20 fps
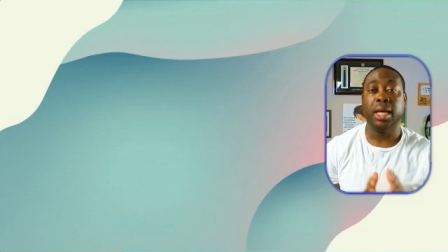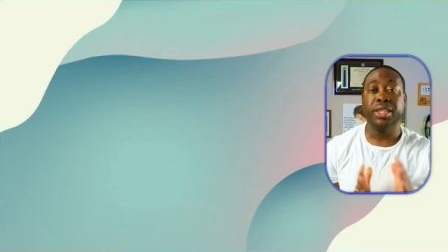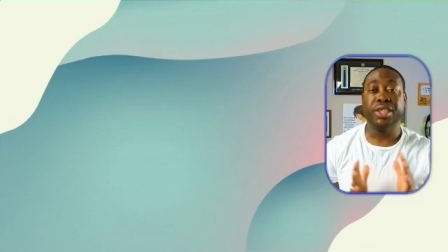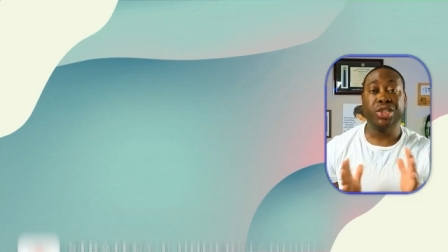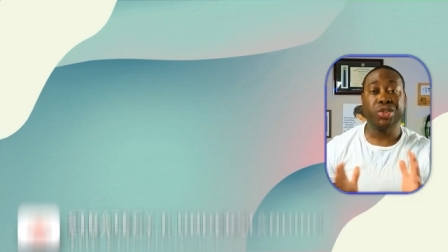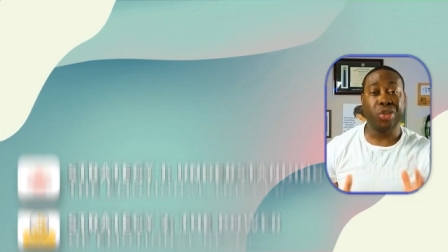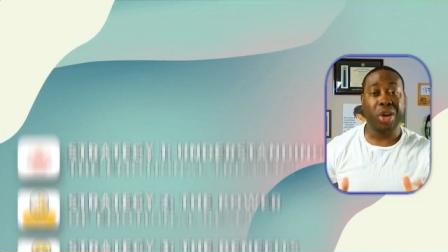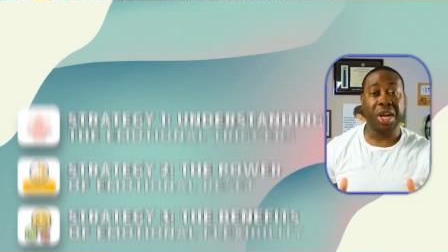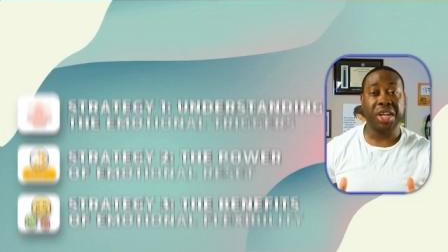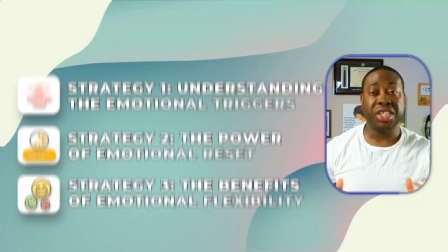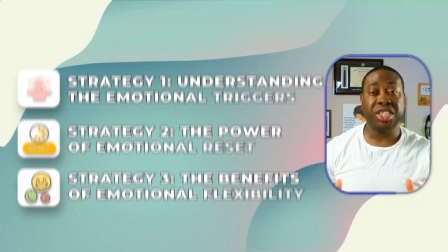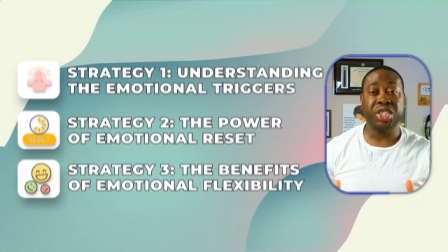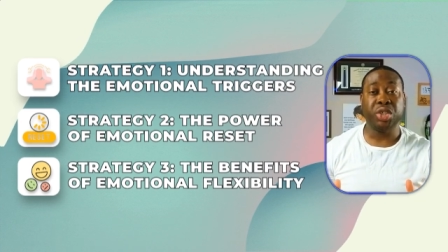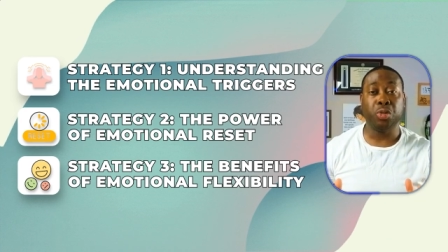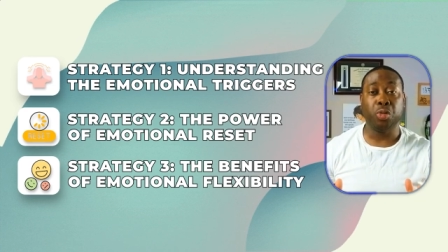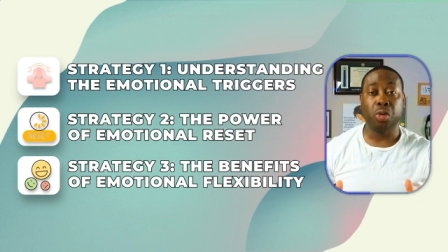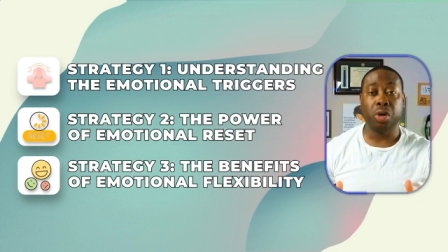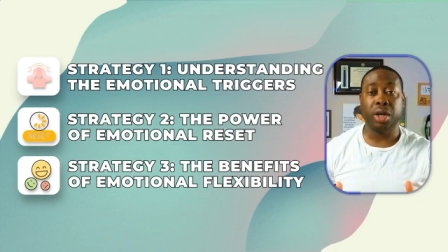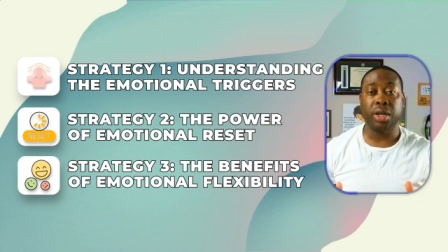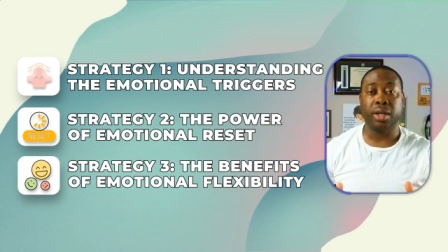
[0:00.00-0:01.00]
Strategy
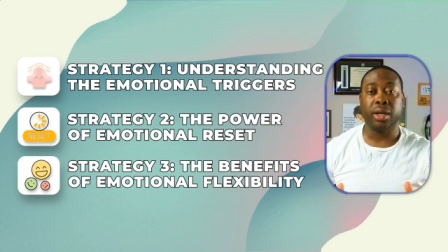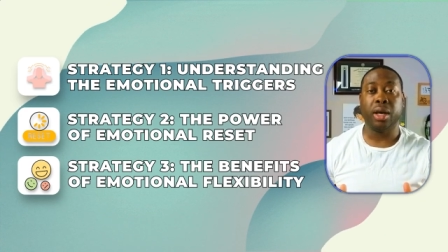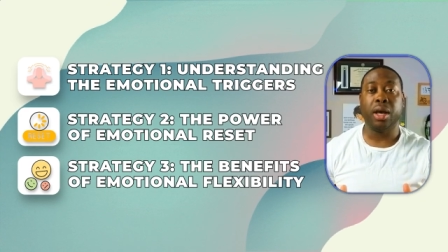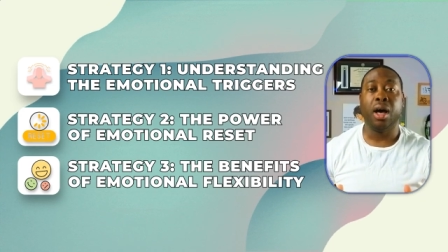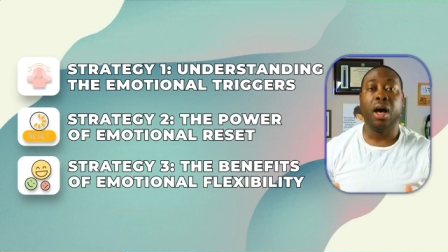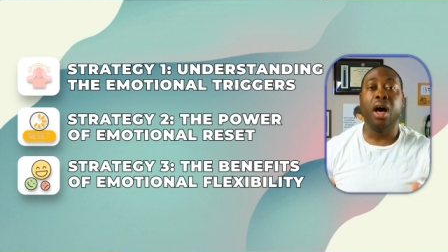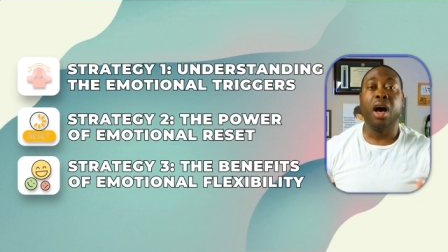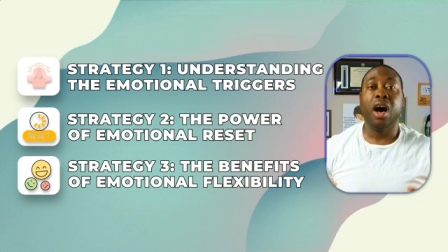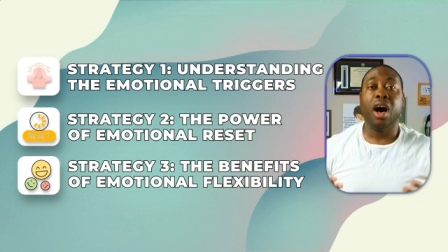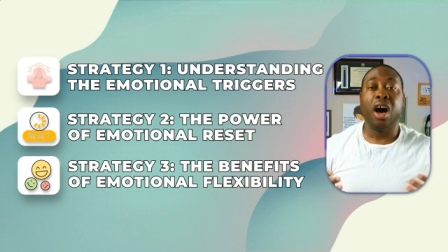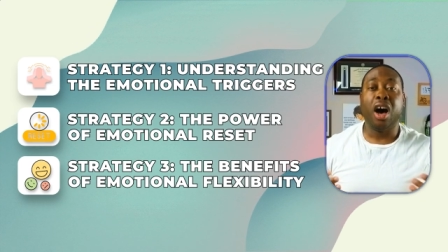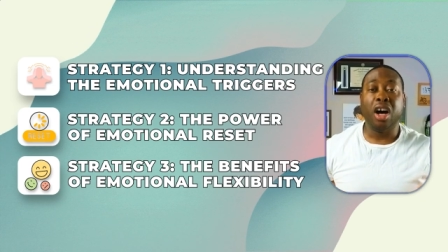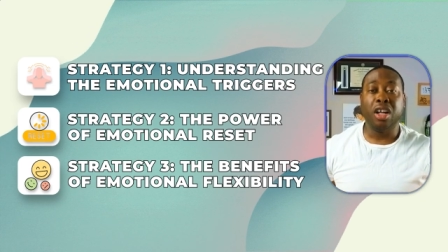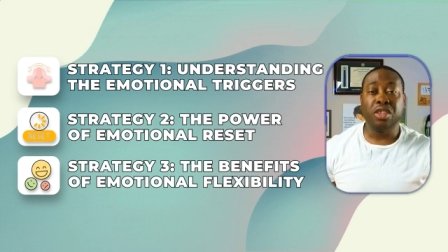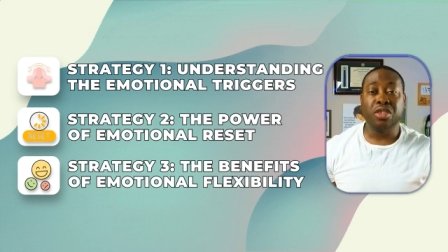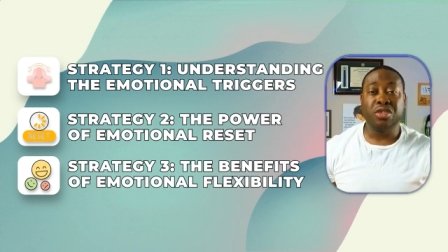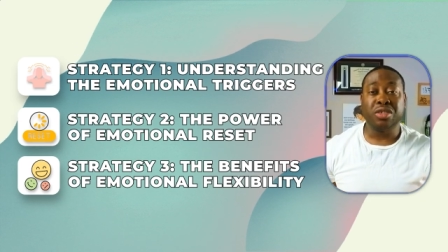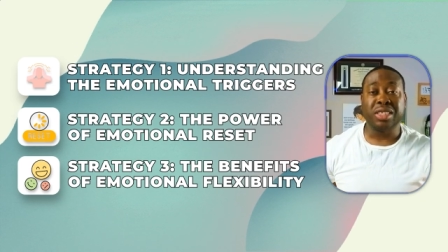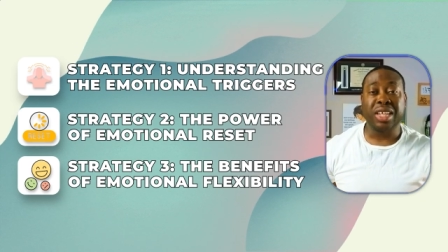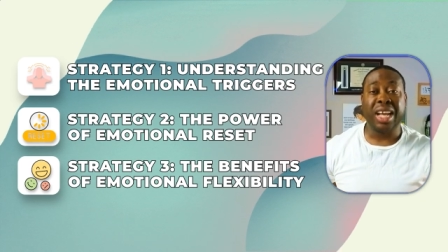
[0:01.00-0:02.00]
1.
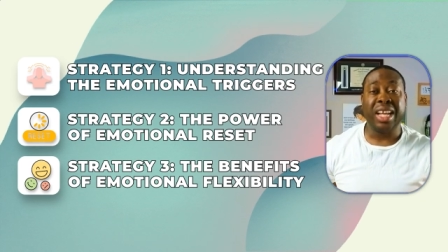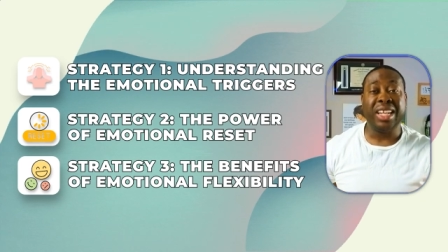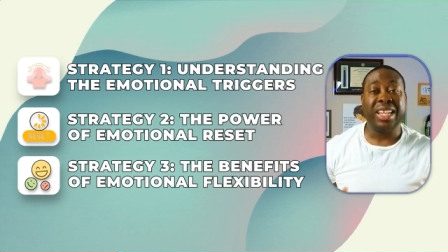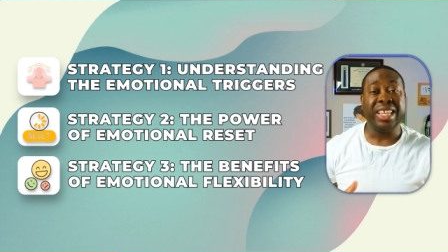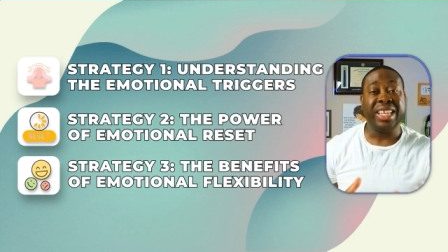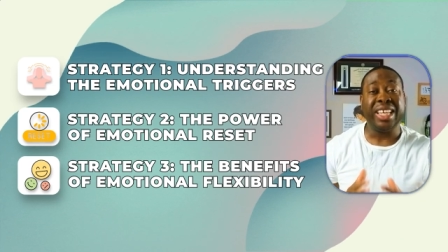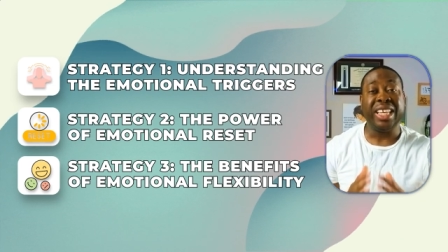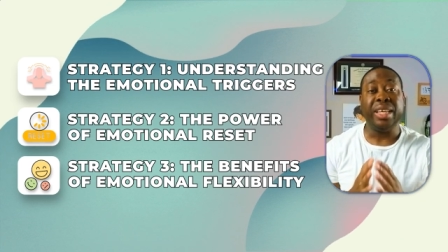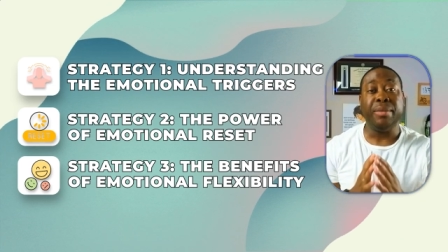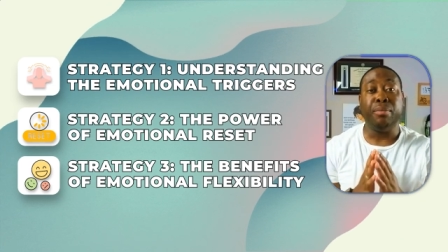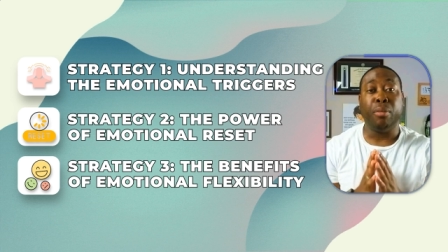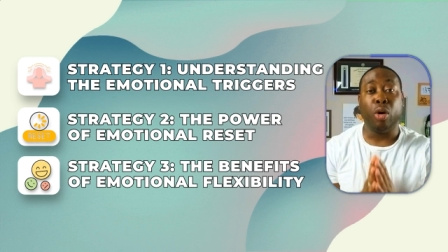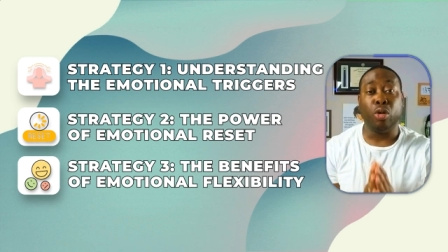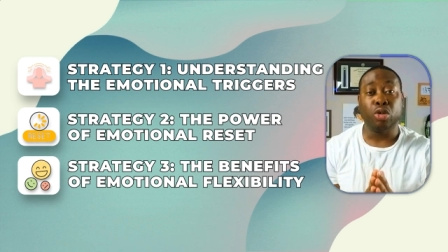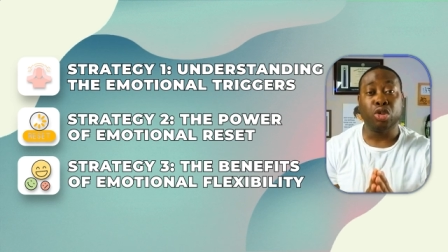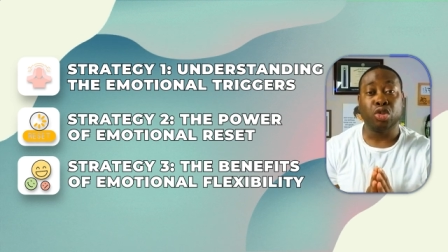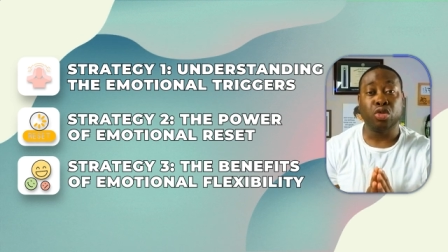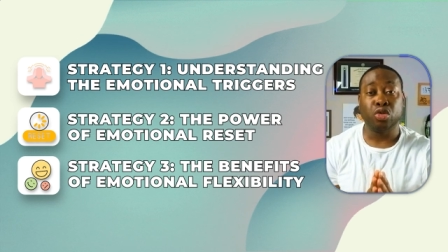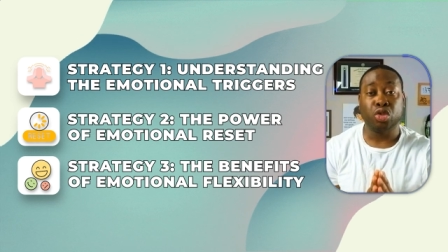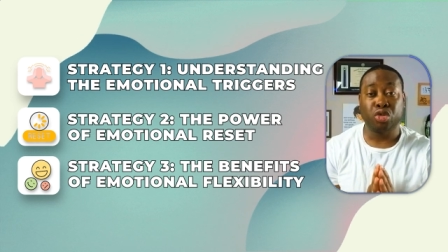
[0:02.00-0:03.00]
Understanding
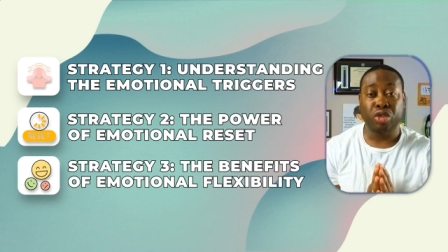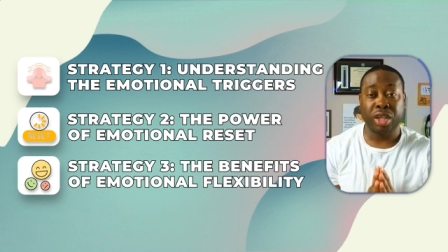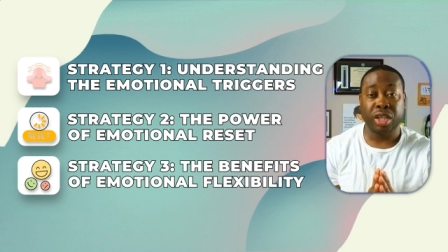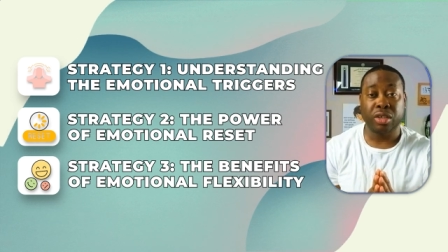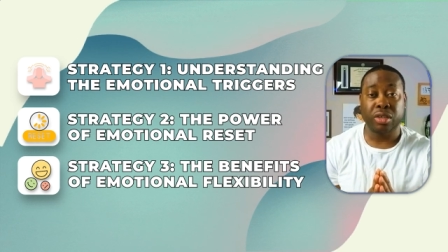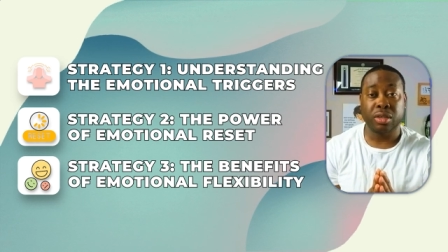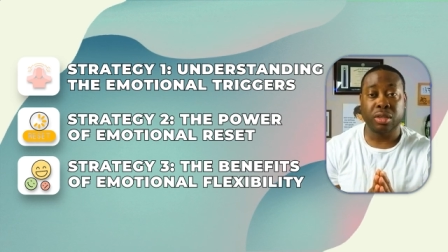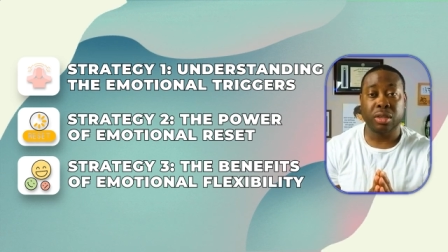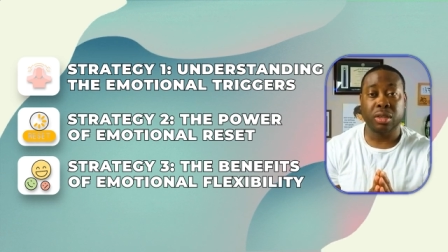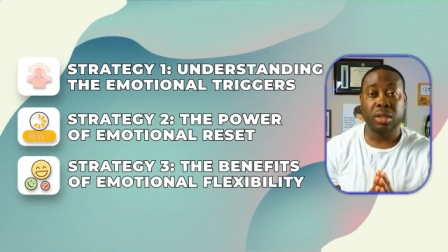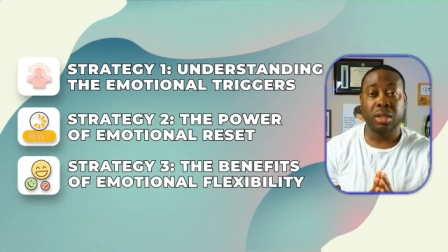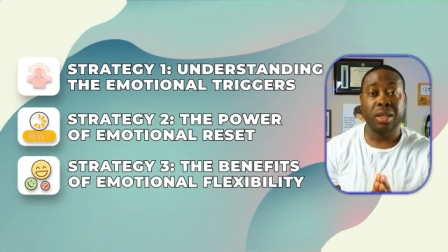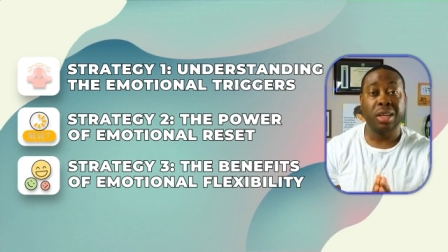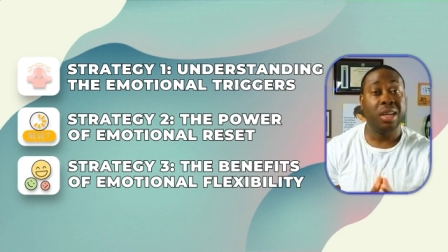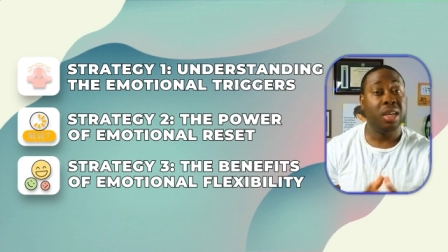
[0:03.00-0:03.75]
emotional triggers.